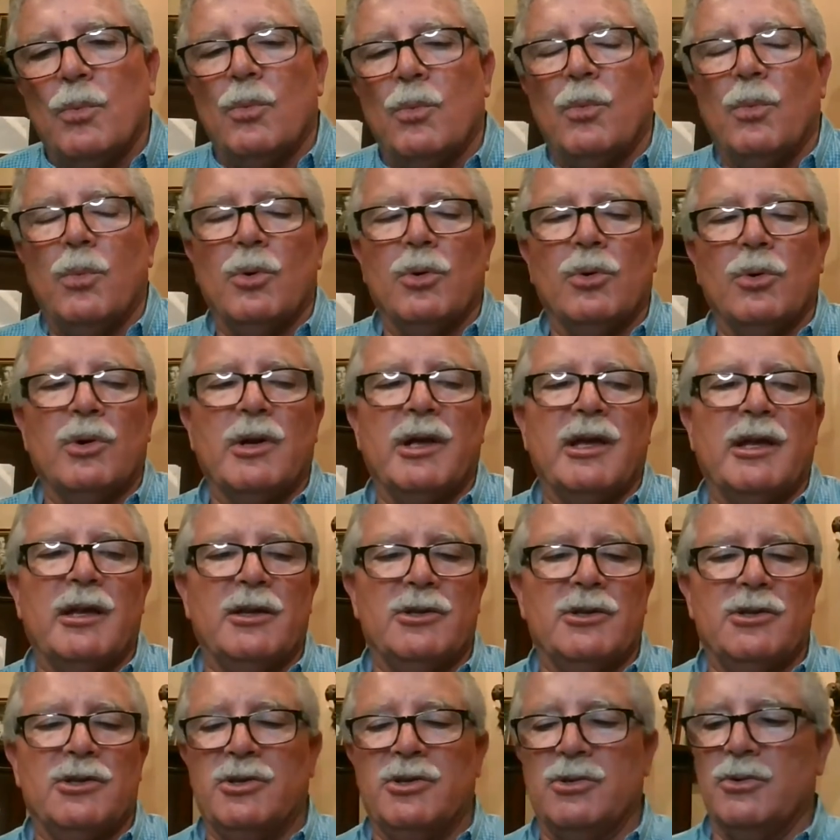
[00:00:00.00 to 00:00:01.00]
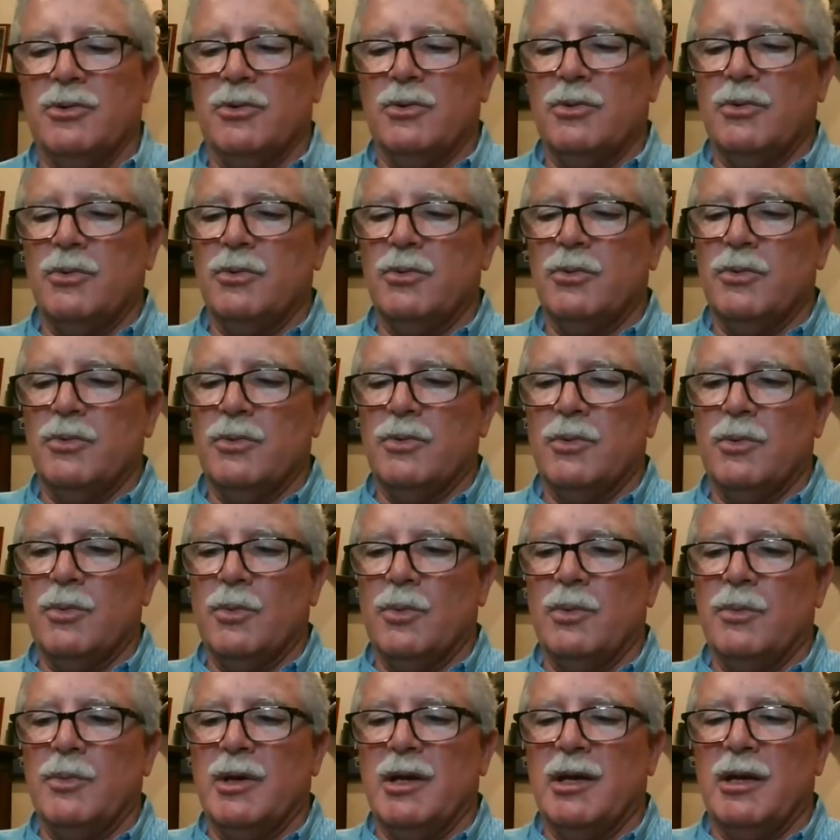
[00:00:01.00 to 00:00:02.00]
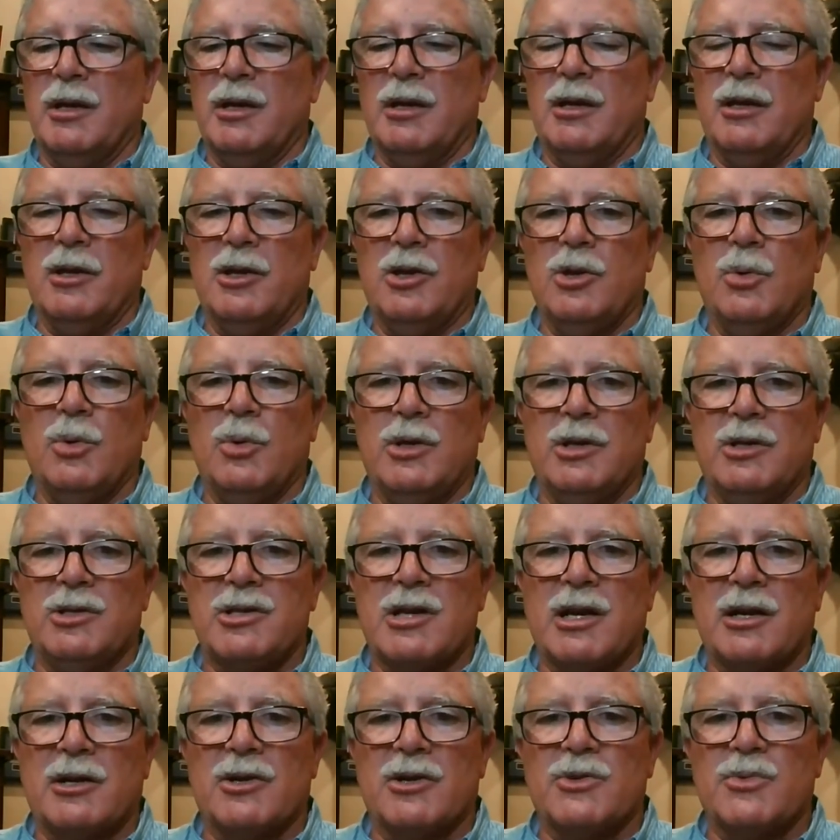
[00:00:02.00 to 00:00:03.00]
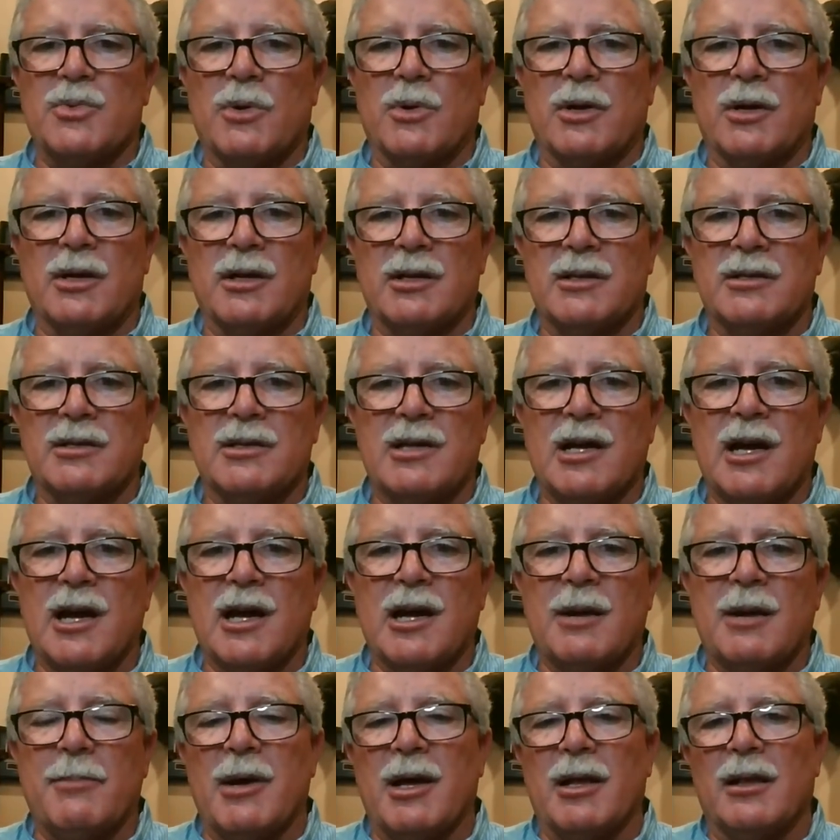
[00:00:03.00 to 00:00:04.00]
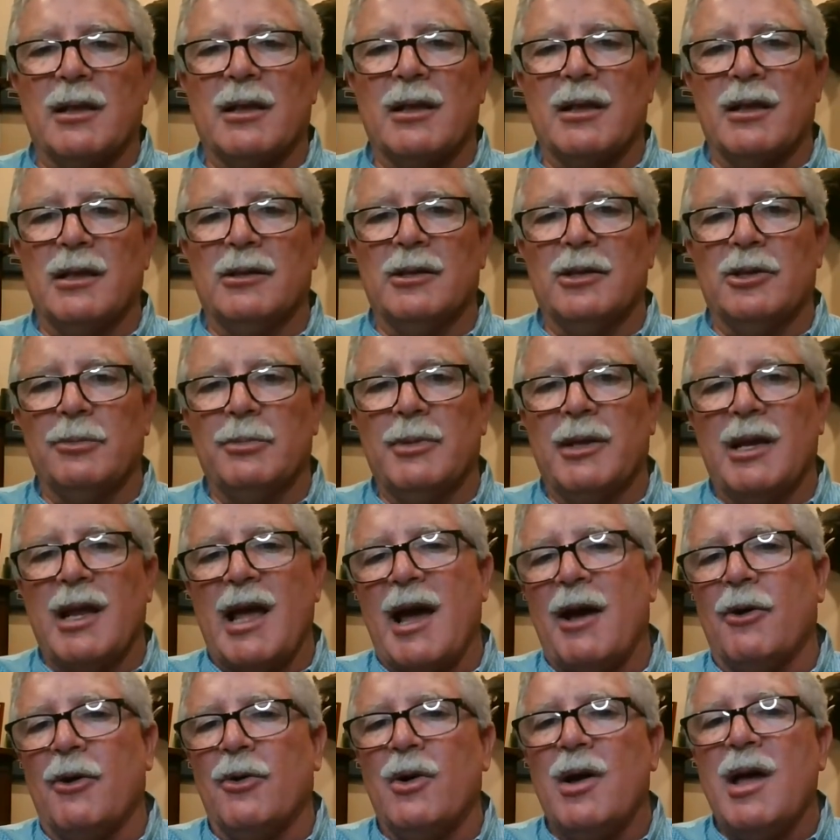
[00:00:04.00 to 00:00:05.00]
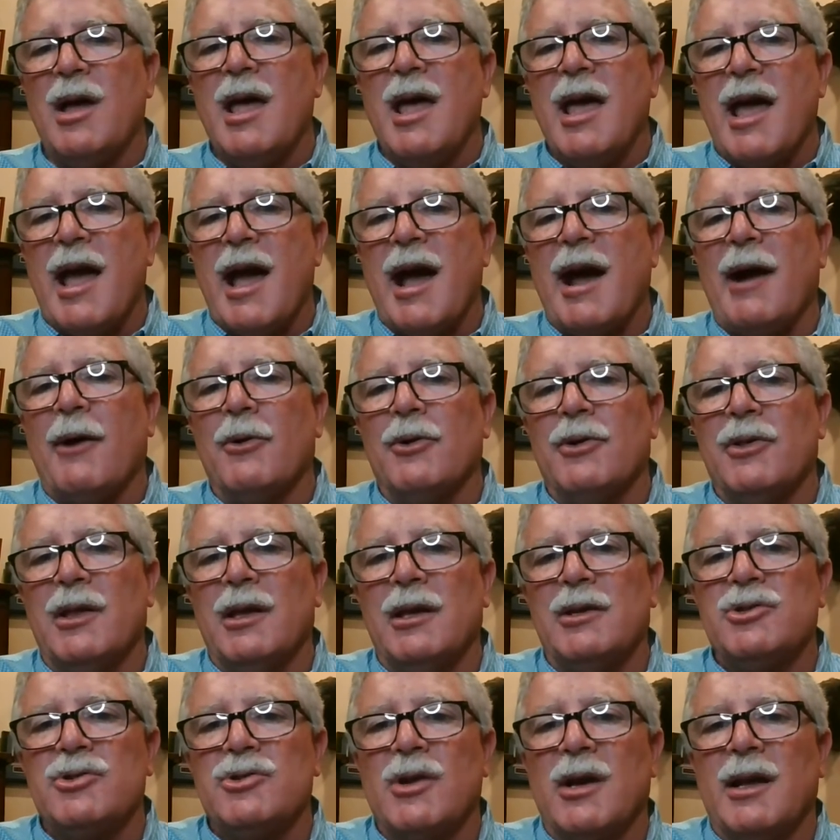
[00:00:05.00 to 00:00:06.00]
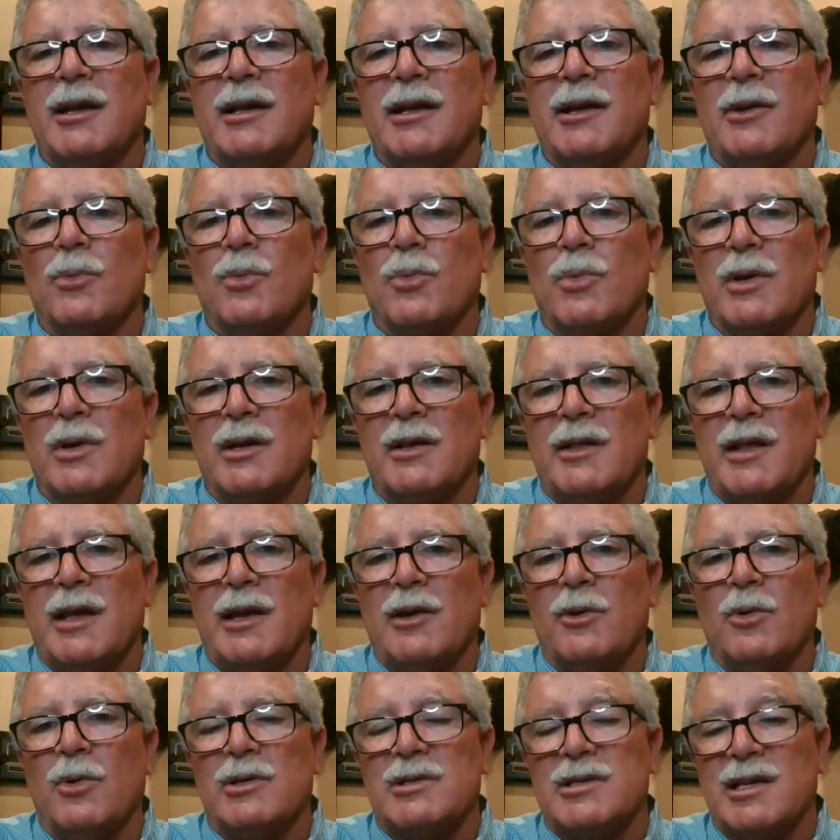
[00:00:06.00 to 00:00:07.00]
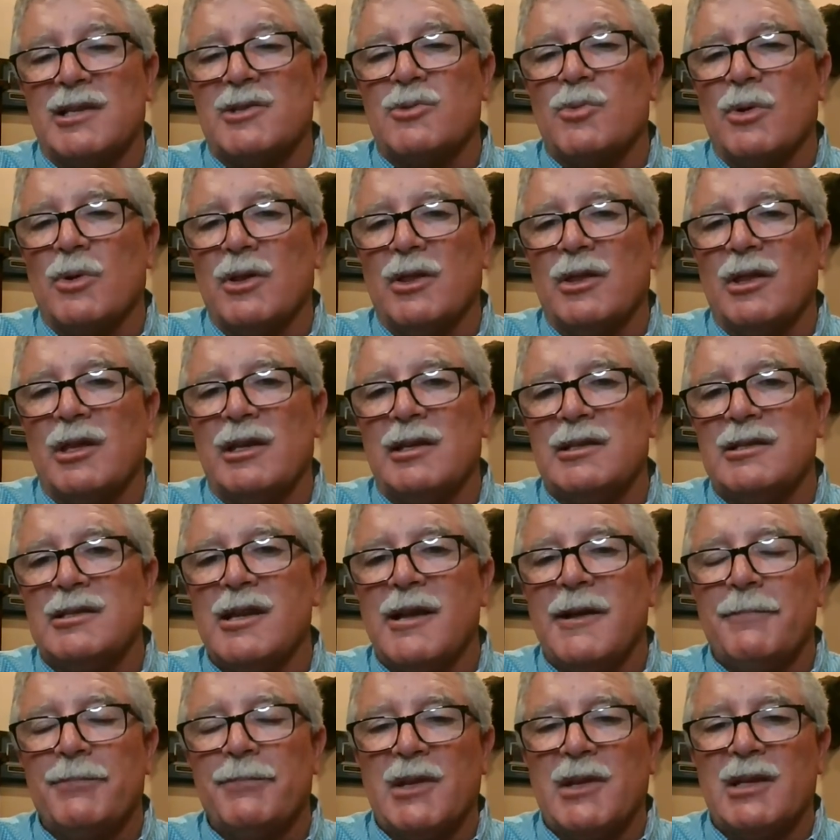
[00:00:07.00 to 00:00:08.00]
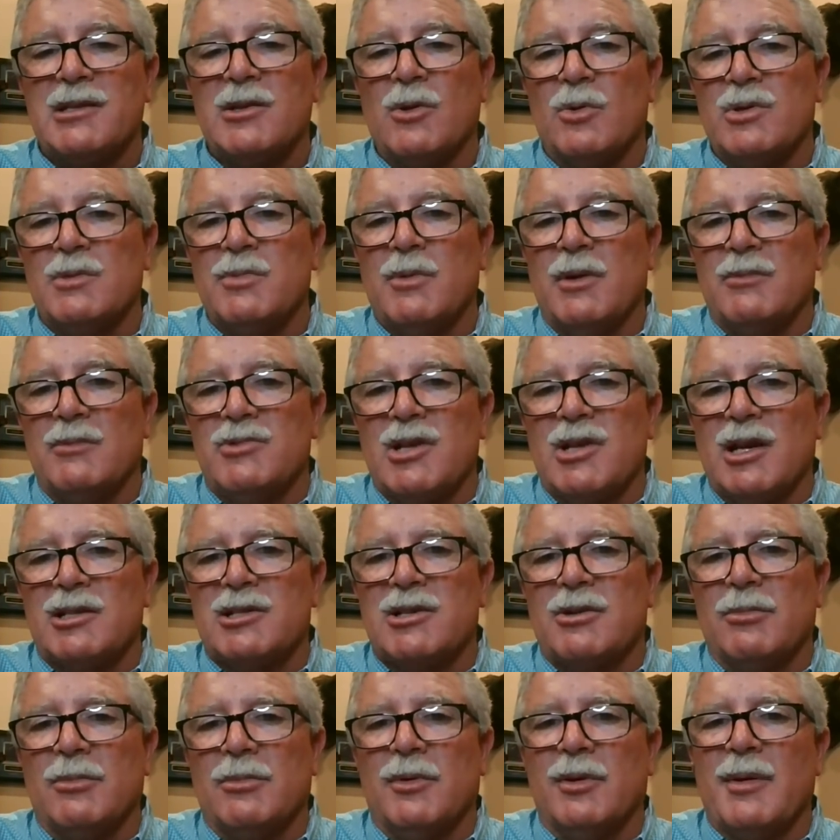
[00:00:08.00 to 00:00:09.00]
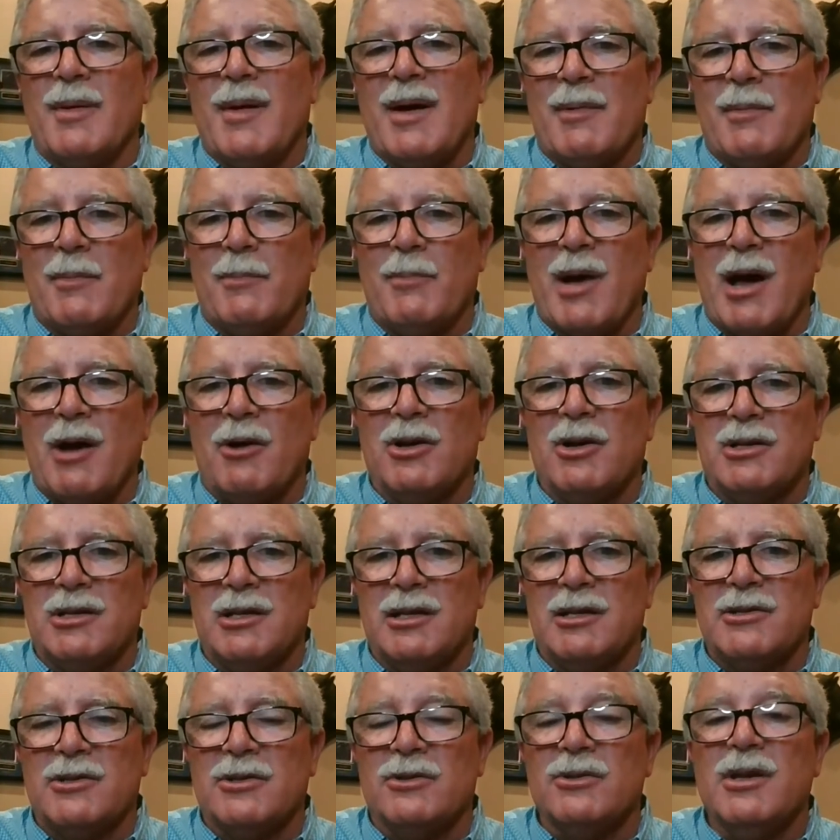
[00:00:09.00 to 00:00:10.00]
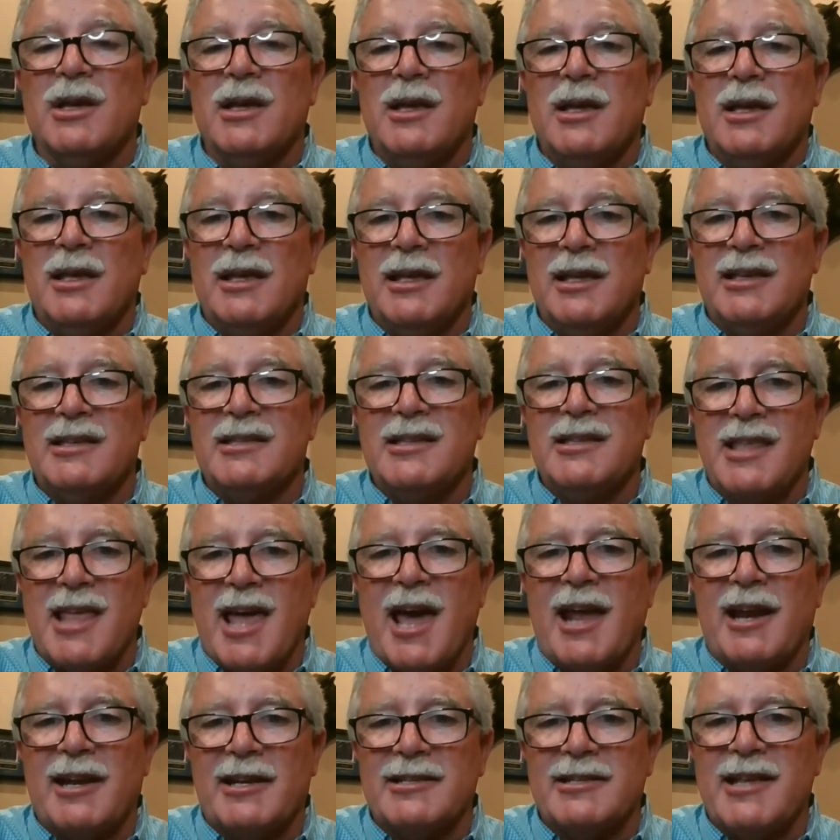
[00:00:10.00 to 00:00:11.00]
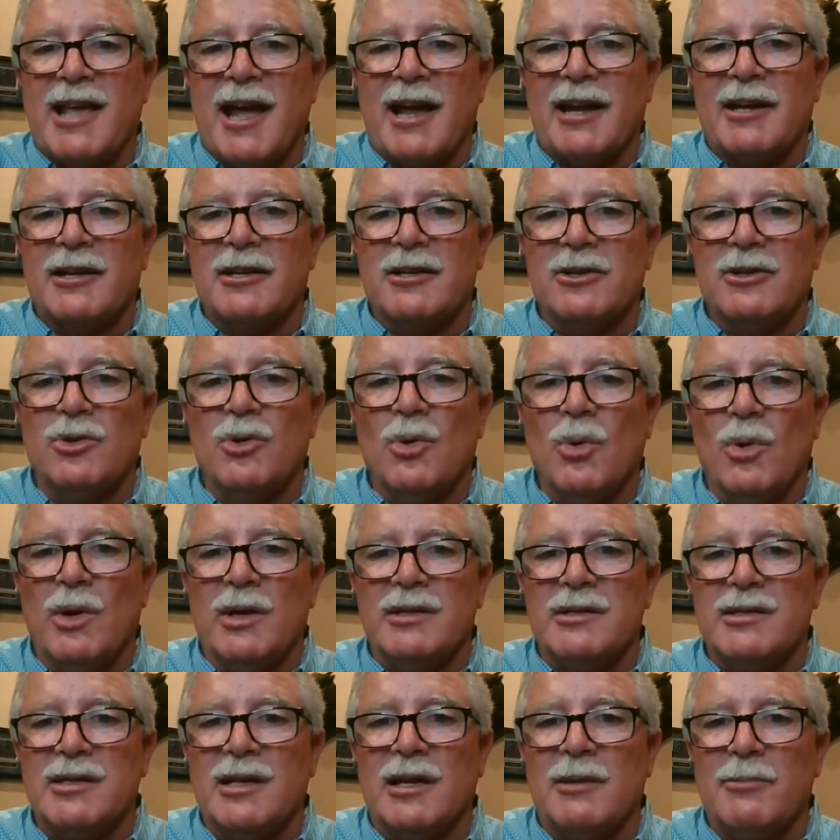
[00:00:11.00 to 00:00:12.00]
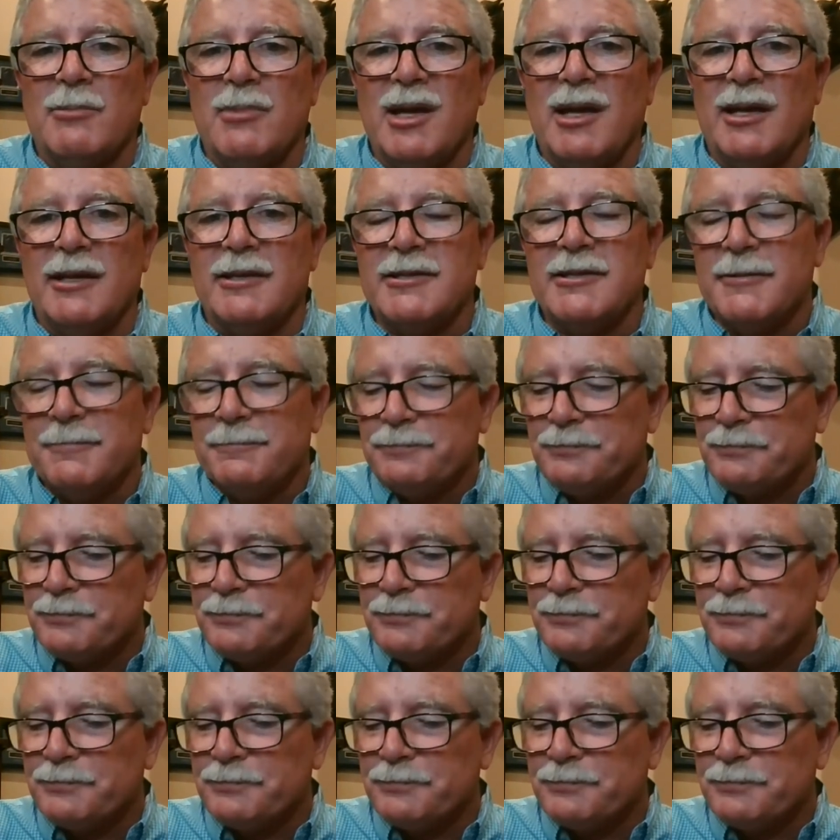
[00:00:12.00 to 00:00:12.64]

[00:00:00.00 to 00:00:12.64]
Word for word: we'll get into when we get into the HEUI injectors, we're going to talk about a little bit how how are they trying to get rid of that noise? Because one of the things that's always been objectionable about a diesel is that exact noise that it makes.